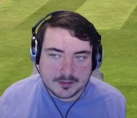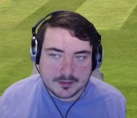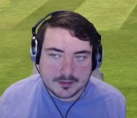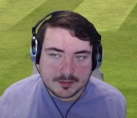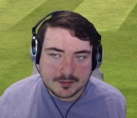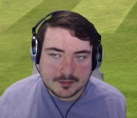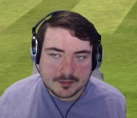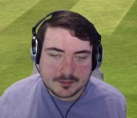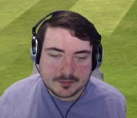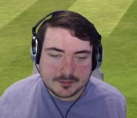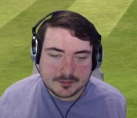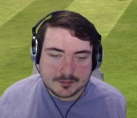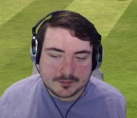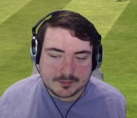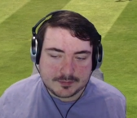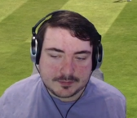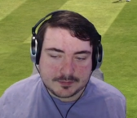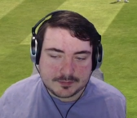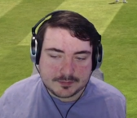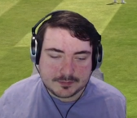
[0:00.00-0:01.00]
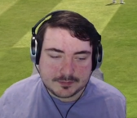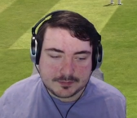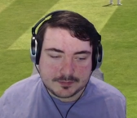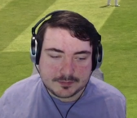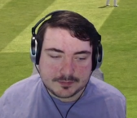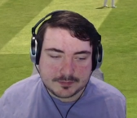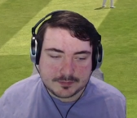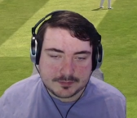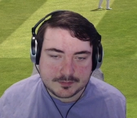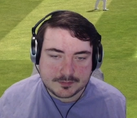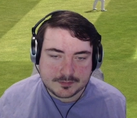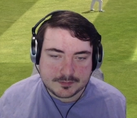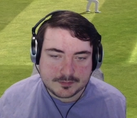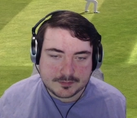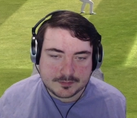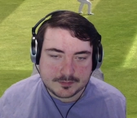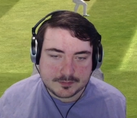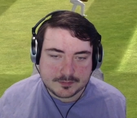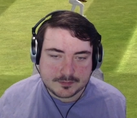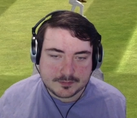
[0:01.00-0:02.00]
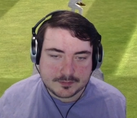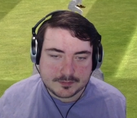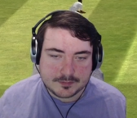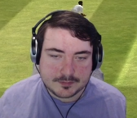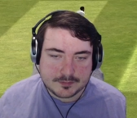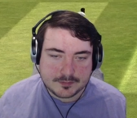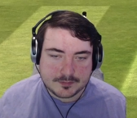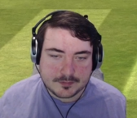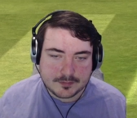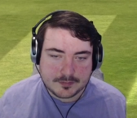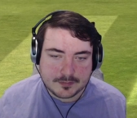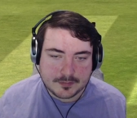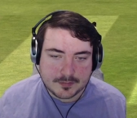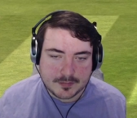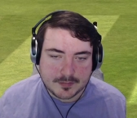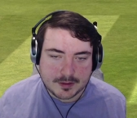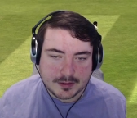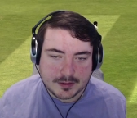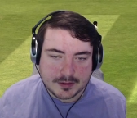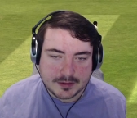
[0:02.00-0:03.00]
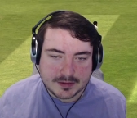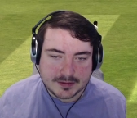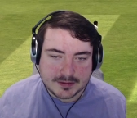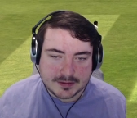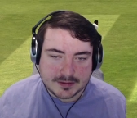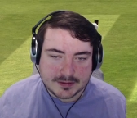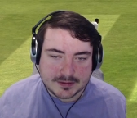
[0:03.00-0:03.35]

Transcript: Nobody speaks.